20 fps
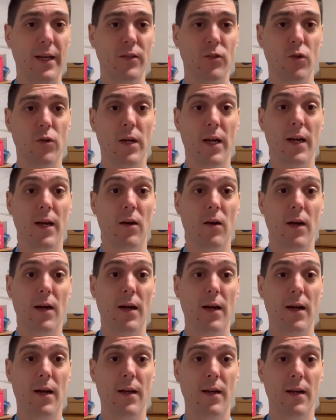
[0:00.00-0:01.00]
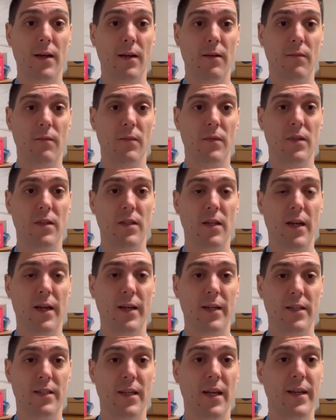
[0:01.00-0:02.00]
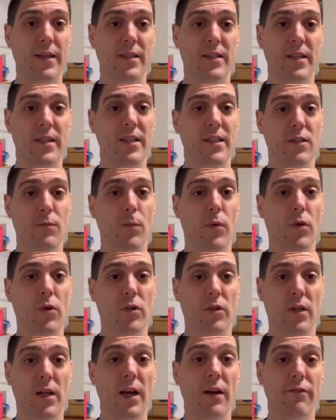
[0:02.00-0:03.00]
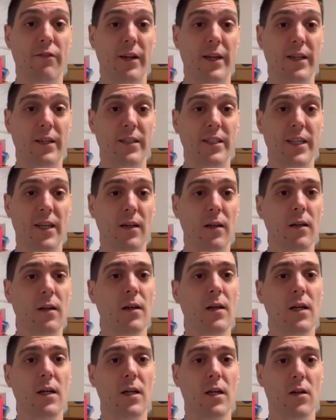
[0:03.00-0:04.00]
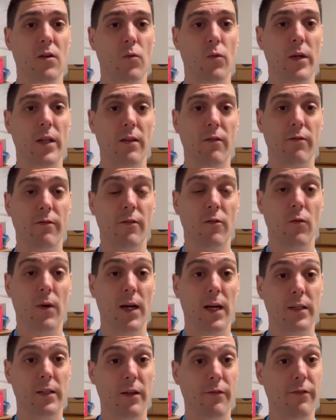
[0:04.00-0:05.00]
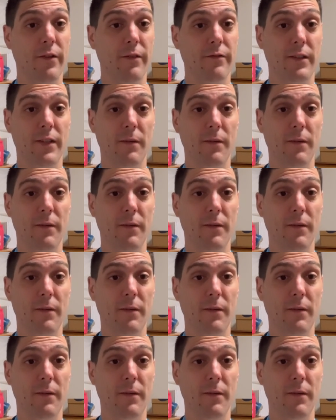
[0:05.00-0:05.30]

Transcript: took a Science in Sport caffeine gel with 150